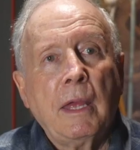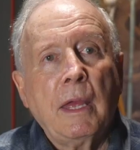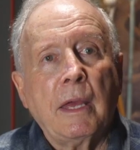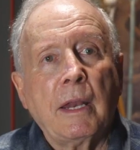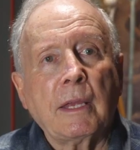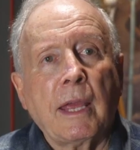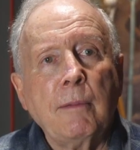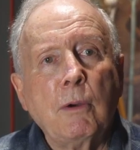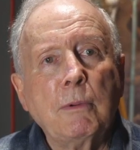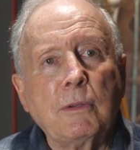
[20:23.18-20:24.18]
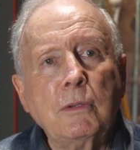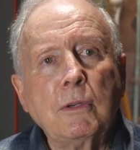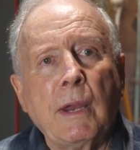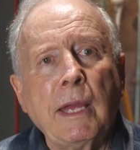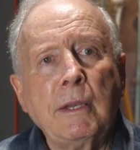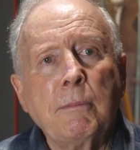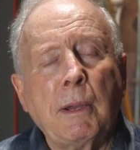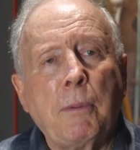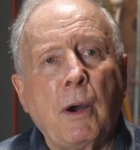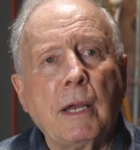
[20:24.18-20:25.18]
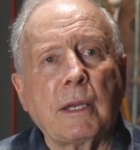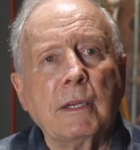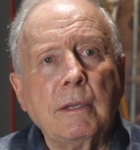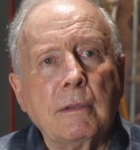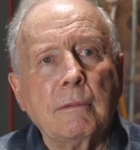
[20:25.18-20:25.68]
and I came home with $2,000 in my pocket,